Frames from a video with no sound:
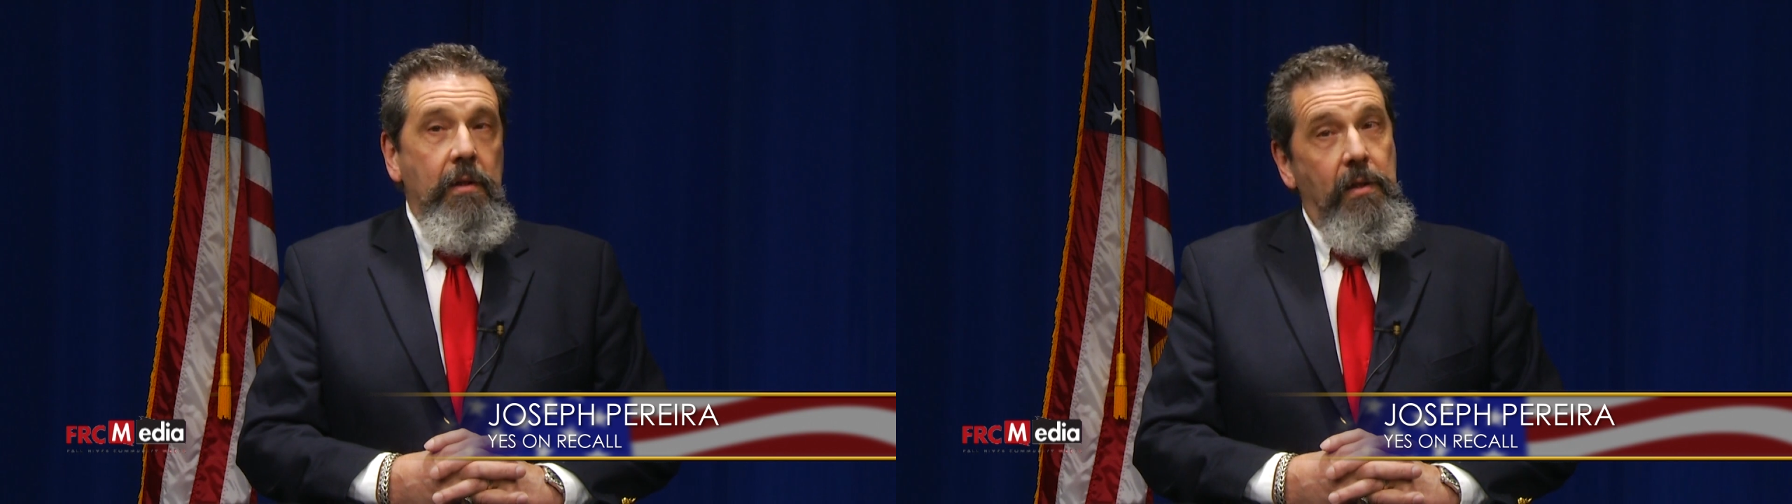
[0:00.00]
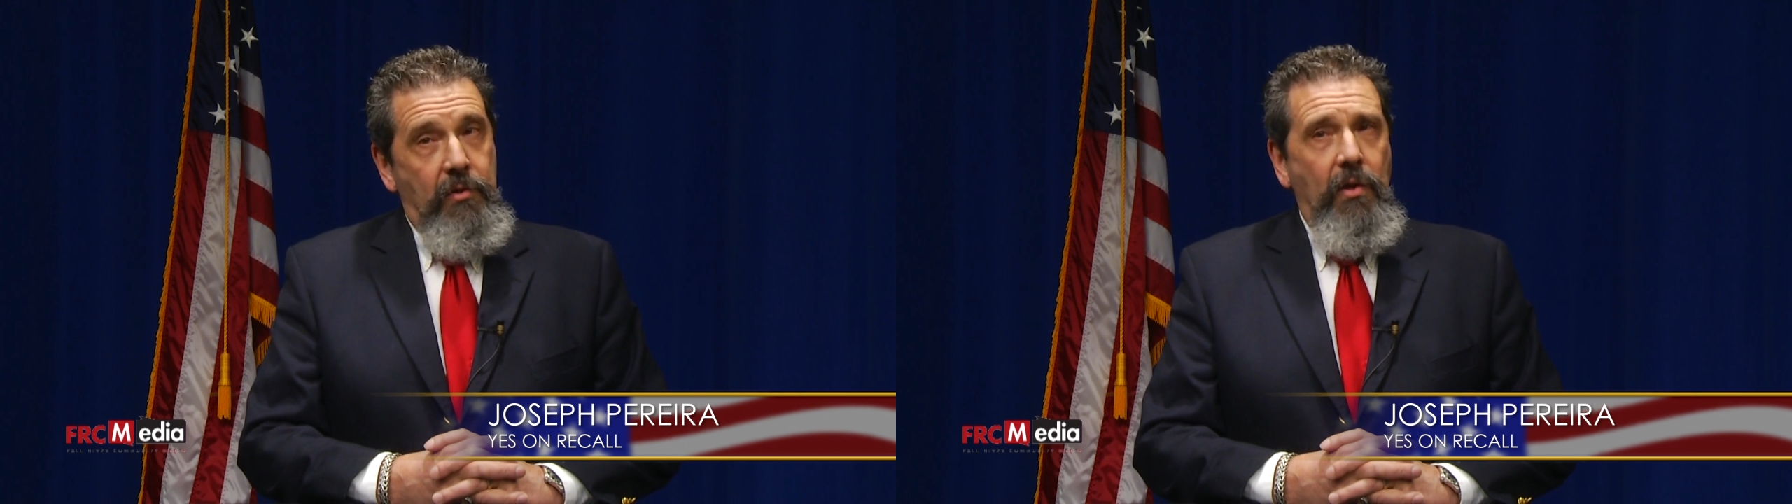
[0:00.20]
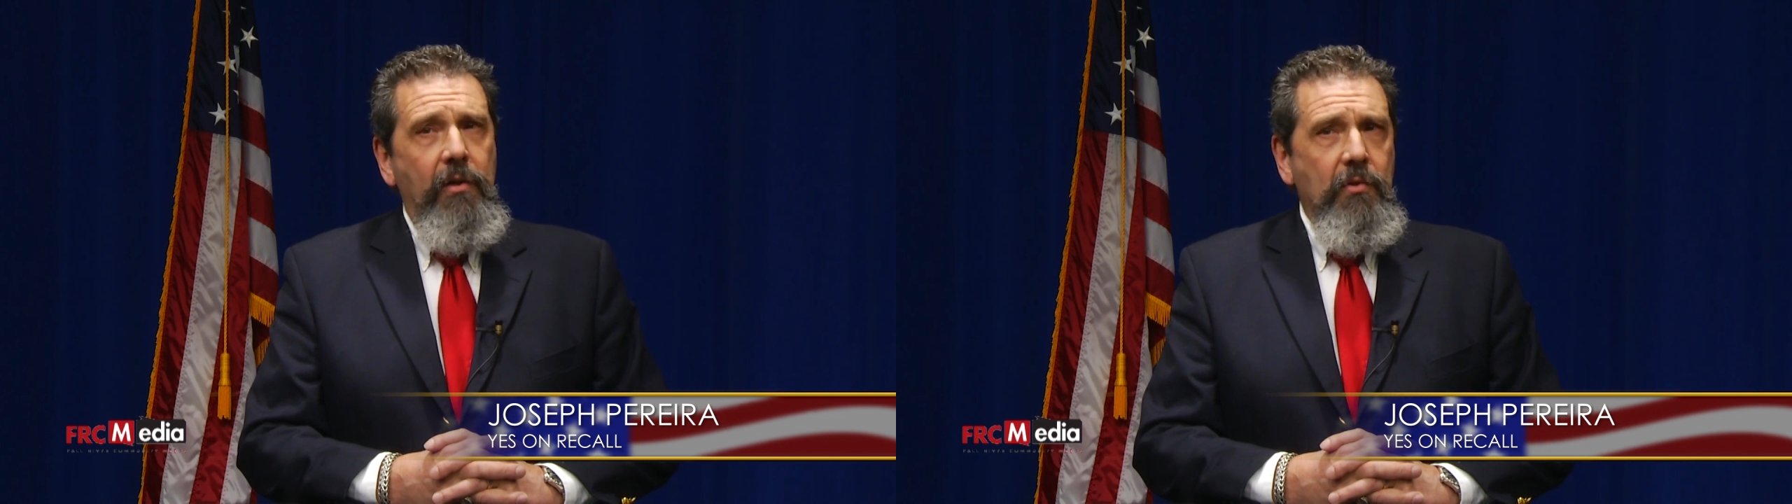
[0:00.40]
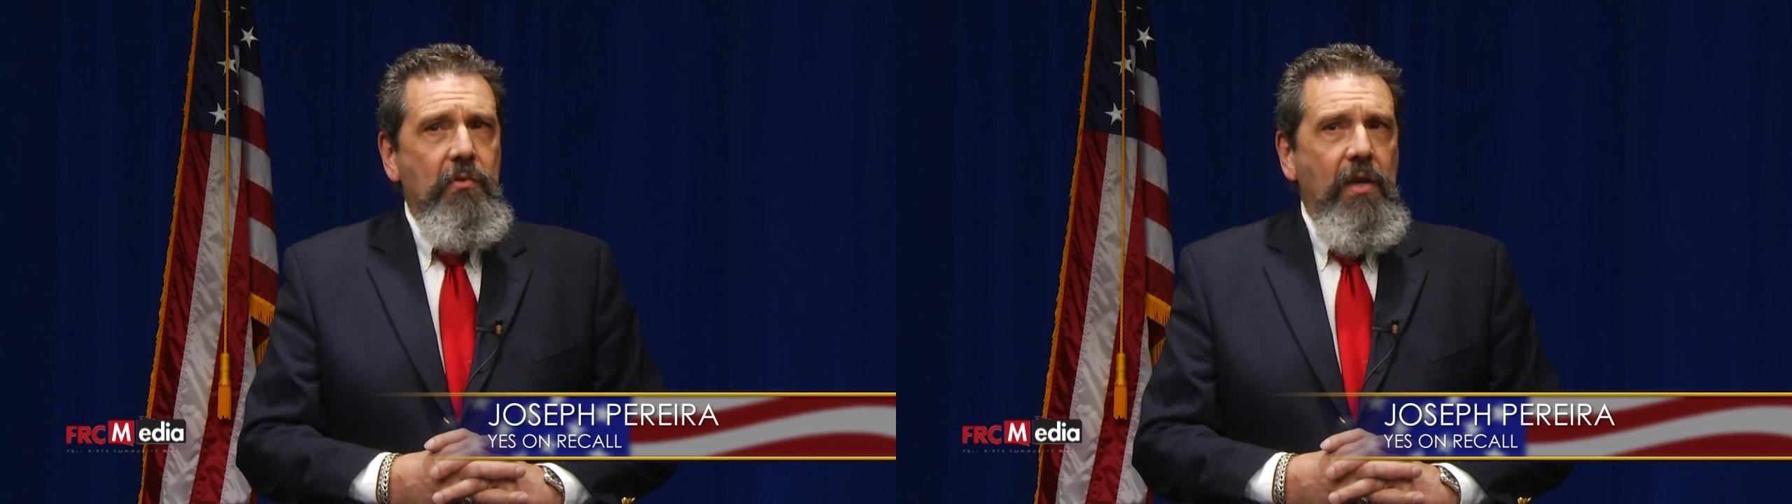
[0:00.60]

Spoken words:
It is also